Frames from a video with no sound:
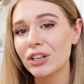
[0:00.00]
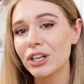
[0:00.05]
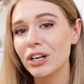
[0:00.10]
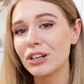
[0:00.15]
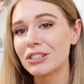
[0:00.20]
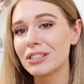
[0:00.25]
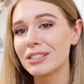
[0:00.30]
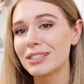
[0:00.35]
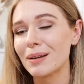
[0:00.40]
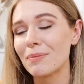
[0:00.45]
video
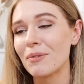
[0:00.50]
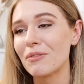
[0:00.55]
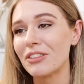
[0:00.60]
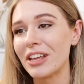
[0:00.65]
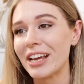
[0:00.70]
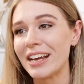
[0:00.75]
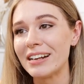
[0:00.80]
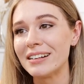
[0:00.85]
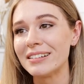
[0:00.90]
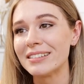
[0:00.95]
to some of
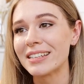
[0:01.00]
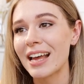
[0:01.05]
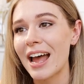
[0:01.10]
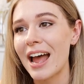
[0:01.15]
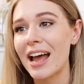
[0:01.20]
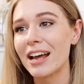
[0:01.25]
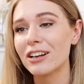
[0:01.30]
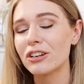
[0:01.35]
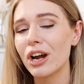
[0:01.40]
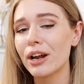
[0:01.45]
these
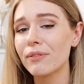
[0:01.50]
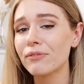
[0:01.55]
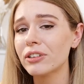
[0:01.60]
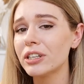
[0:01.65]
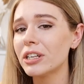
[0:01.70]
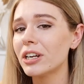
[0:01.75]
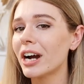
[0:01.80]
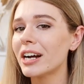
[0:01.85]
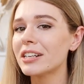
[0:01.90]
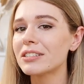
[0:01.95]
and
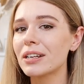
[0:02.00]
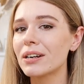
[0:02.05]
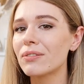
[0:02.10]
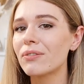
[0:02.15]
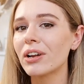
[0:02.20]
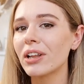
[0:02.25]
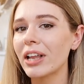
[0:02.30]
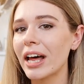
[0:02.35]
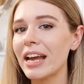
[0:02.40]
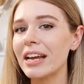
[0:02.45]
hopefully you guys can
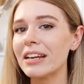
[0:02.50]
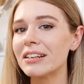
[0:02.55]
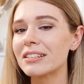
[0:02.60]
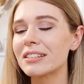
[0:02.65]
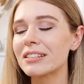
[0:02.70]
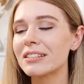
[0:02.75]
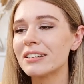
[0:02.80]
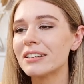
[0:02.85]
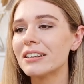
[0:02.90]
relate.